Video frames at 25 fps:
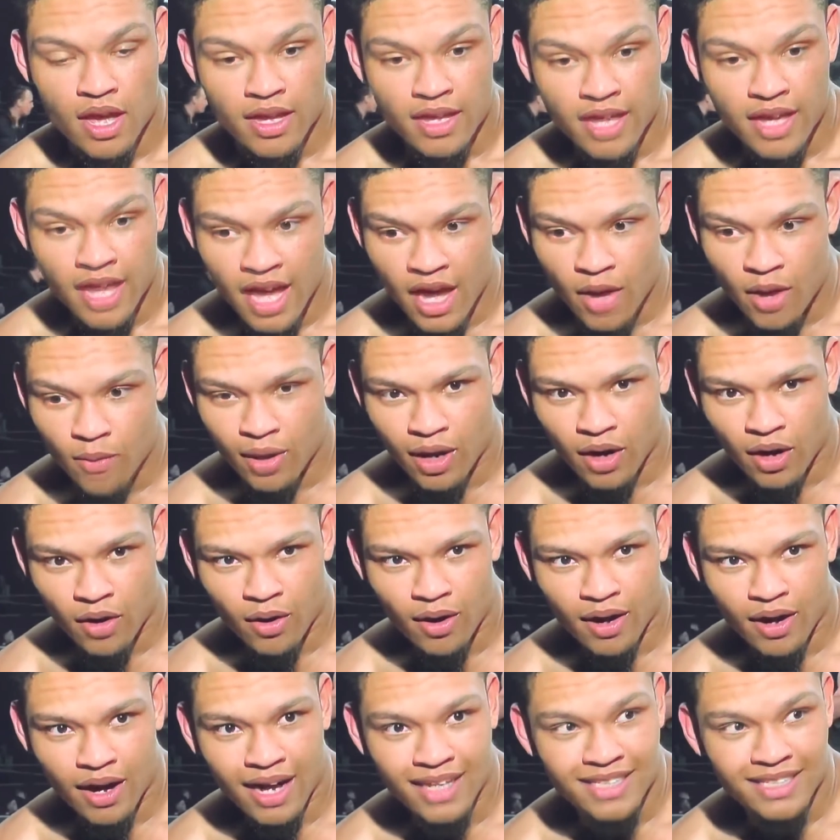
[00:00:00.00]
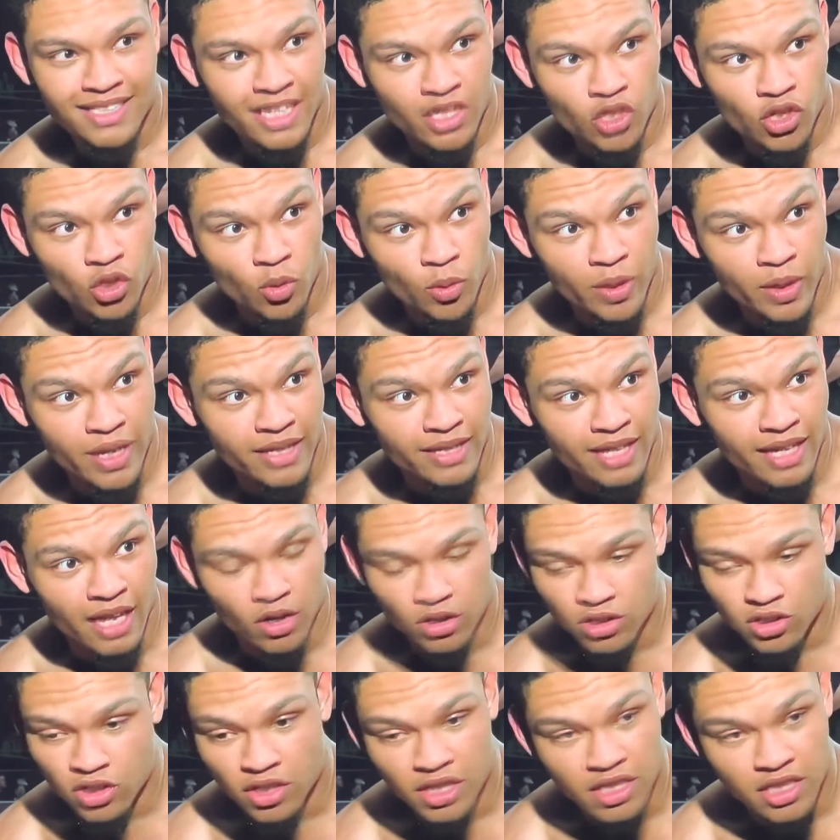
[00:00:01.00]
Yeah, well, I'd said a week that I
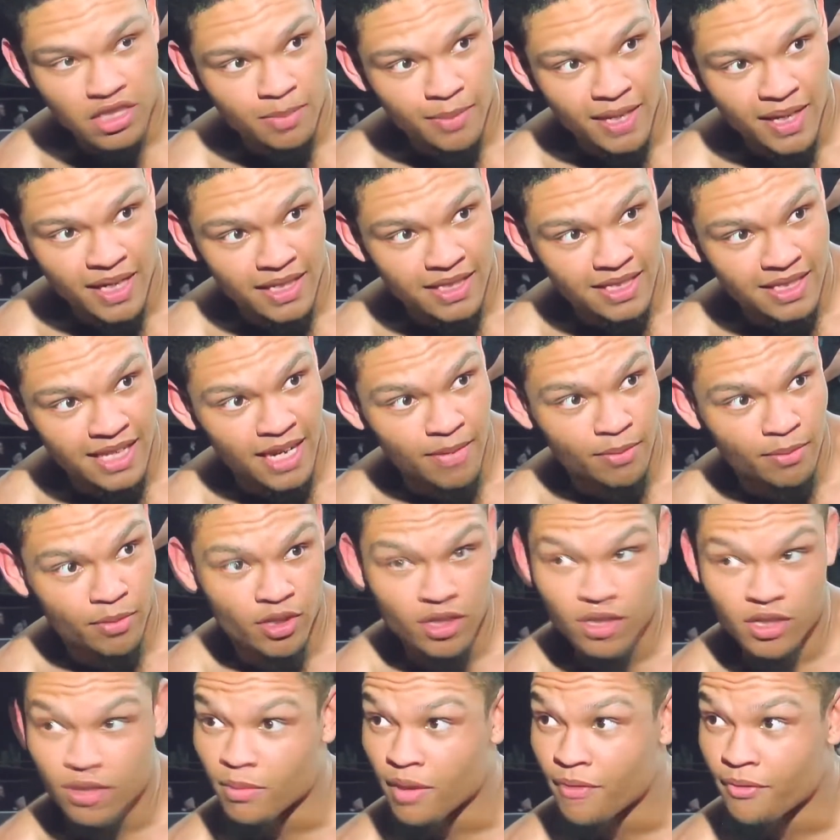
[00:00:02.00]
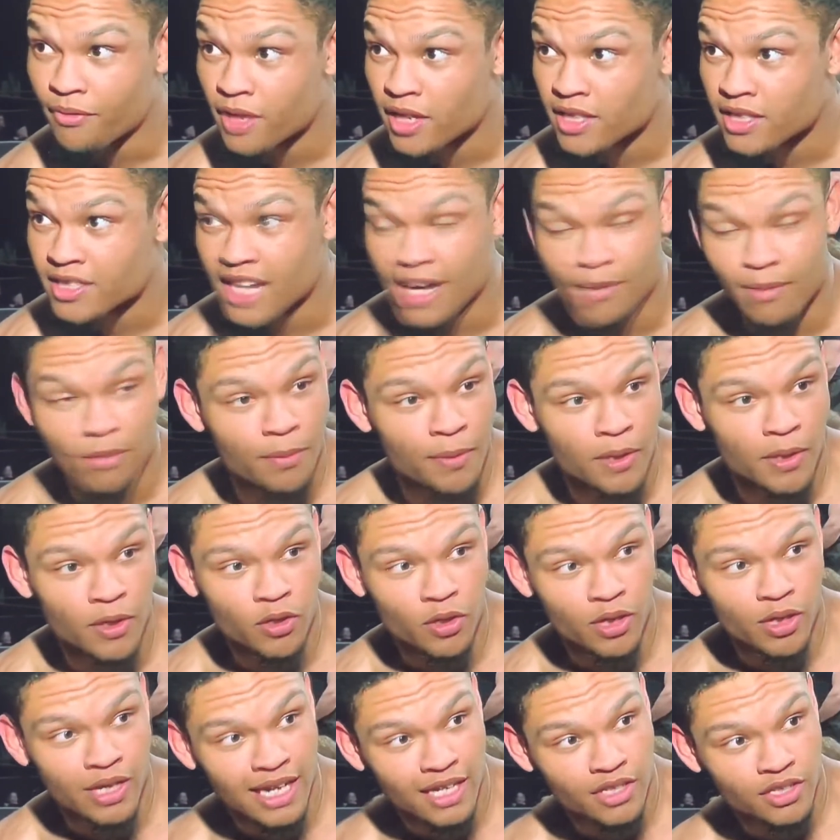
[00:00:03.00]
was looking to make a statement. My first time up in
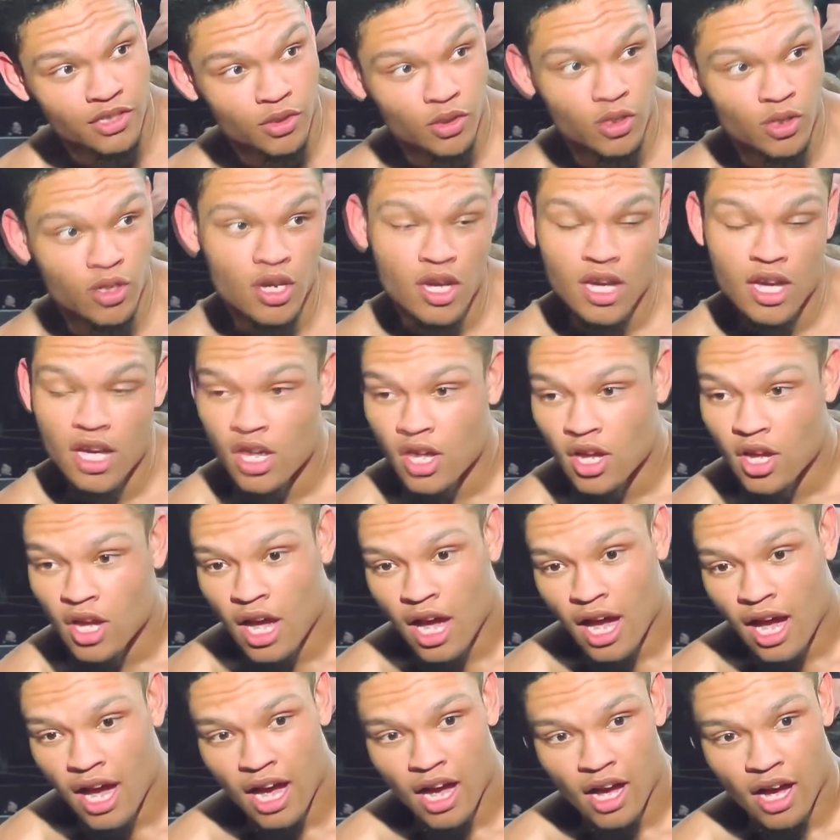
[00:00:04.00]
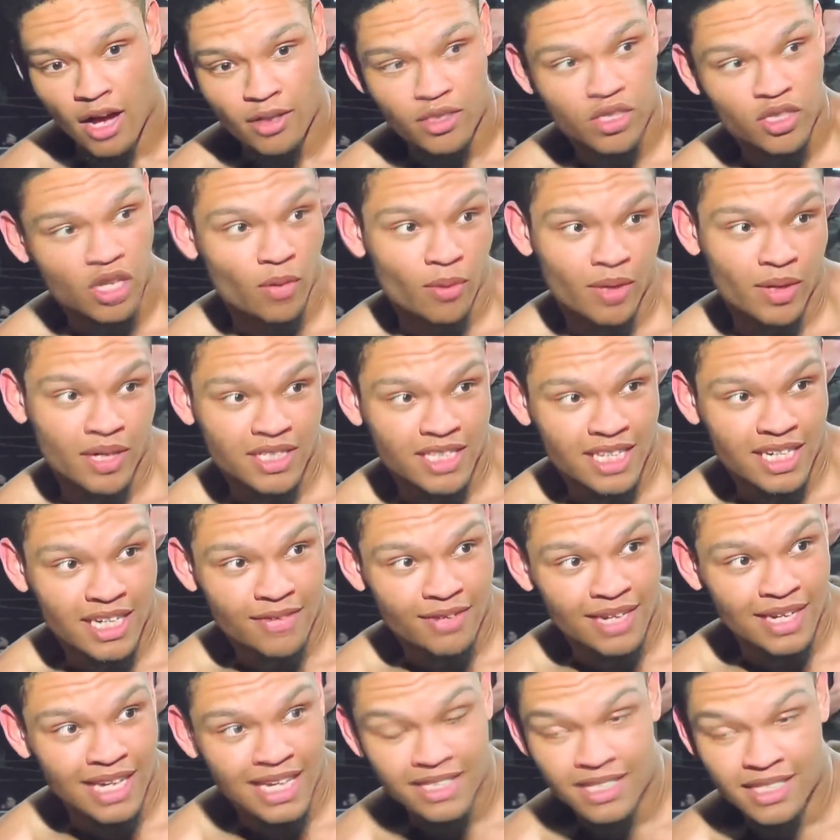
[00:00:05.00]
Newcastle, so I wanted to leave a
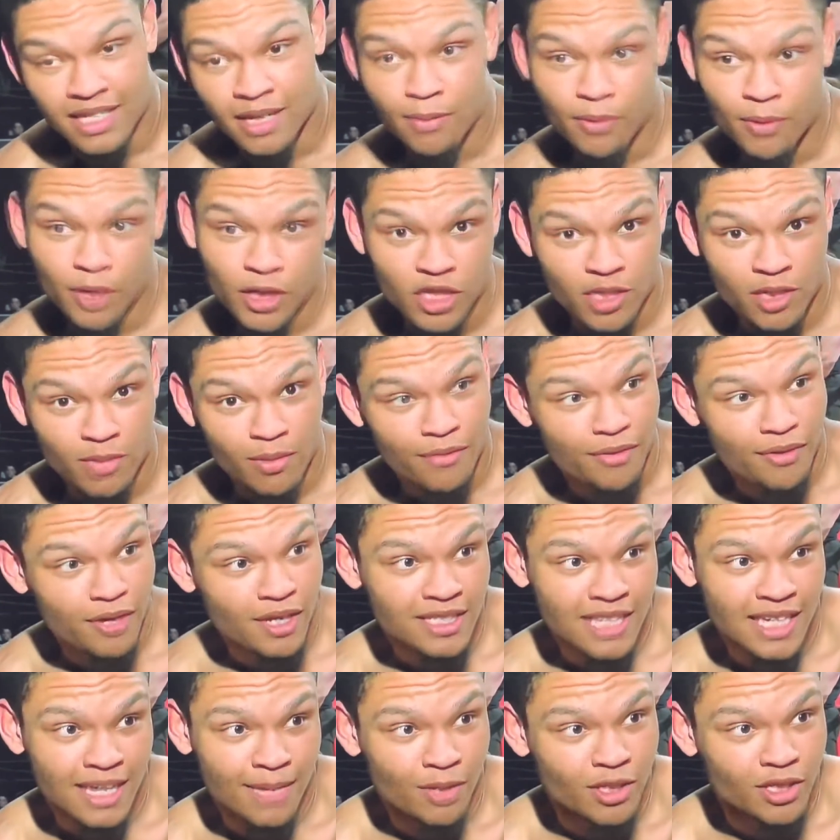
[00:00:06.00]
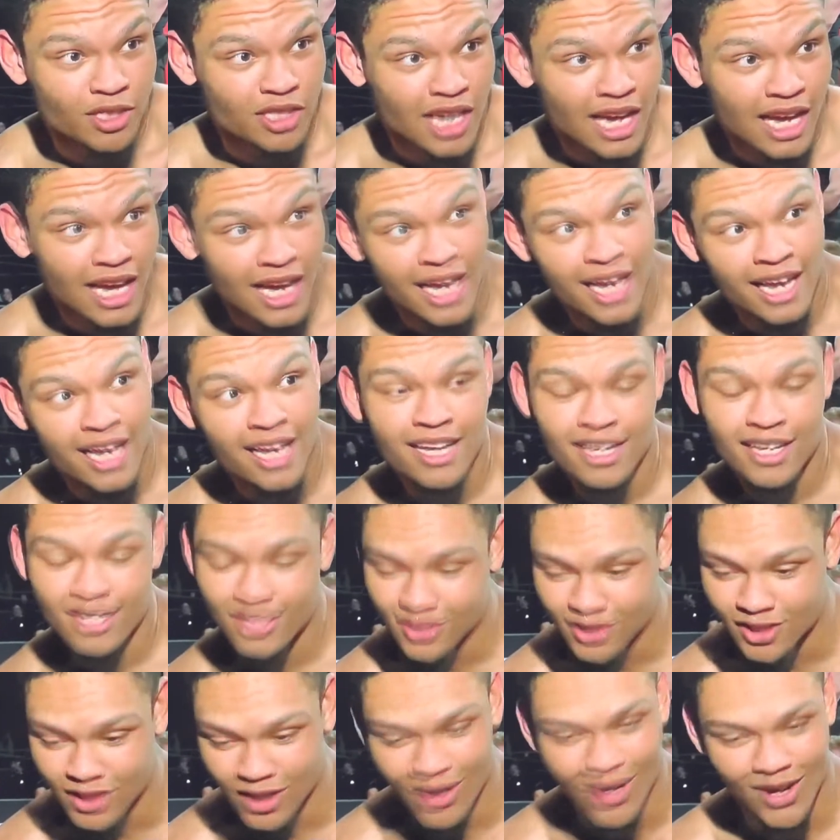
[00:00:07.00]
lasting impression. My first time on Sky,
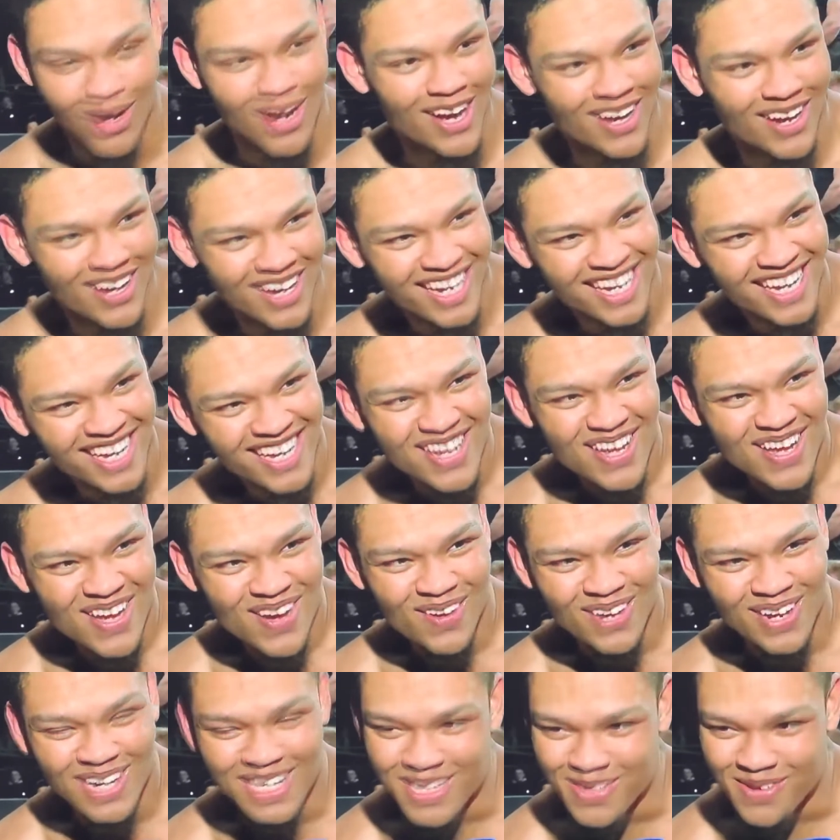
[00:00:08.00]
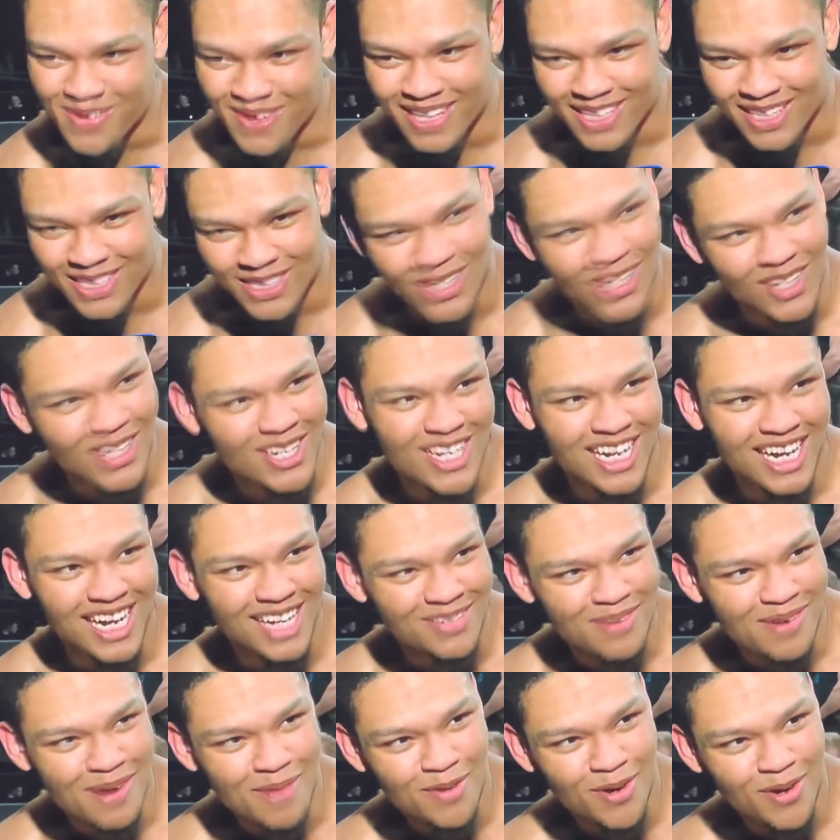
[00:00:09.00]
so wanted to make sure you guys
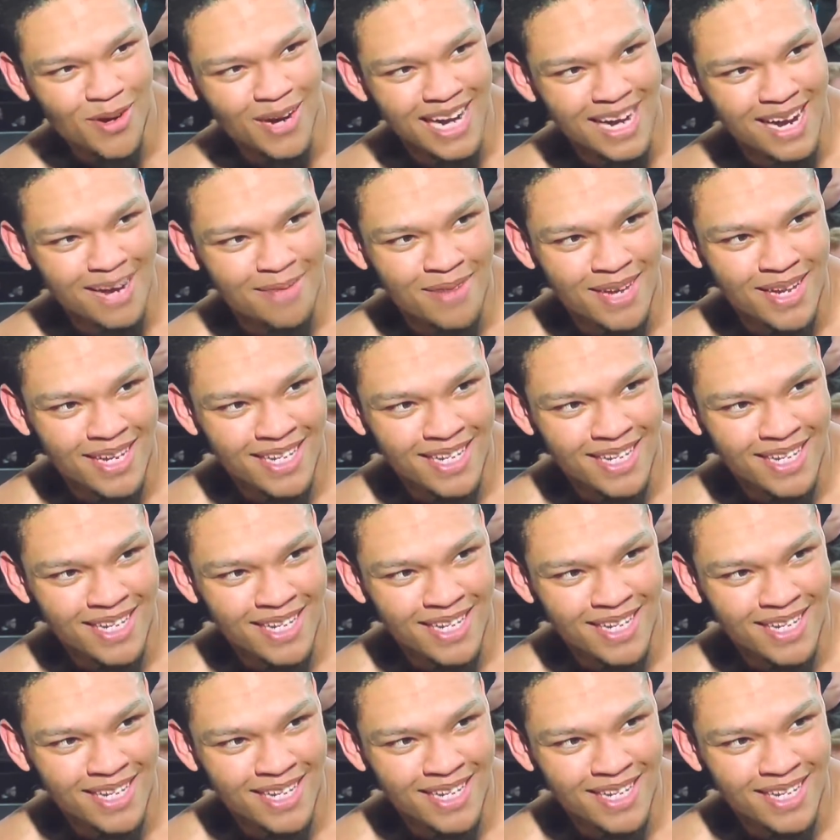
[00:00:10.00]
remember who I am.